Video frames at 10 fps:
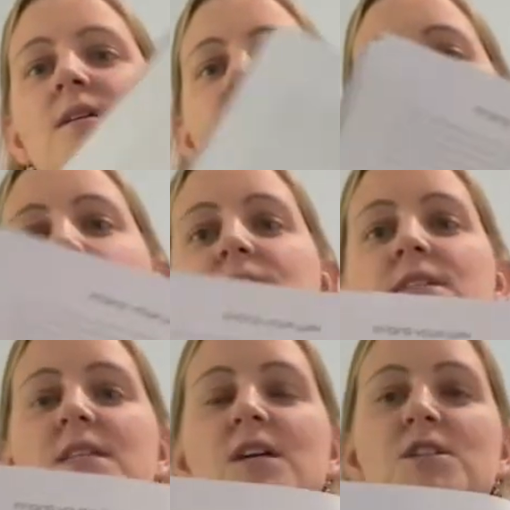Here, this
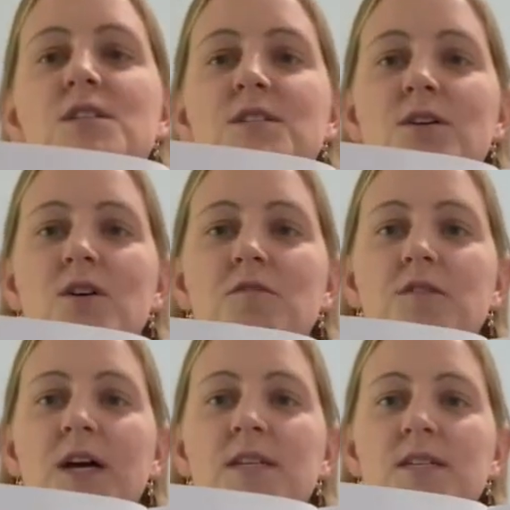section is called
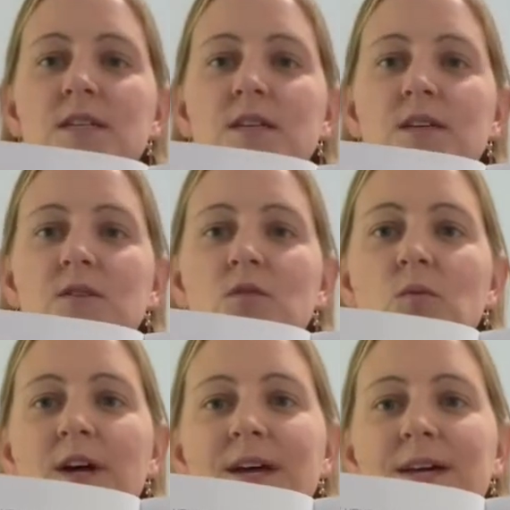Finding Your
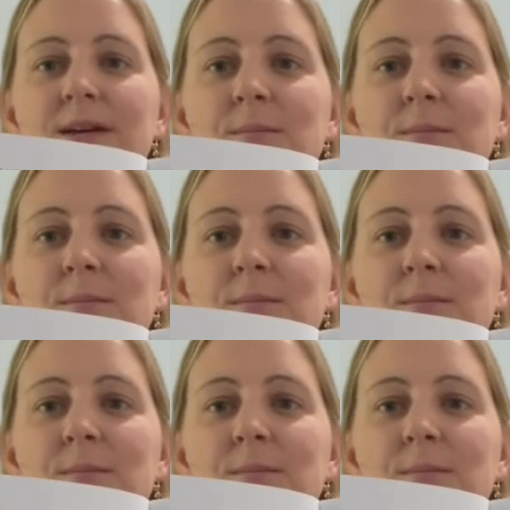Way.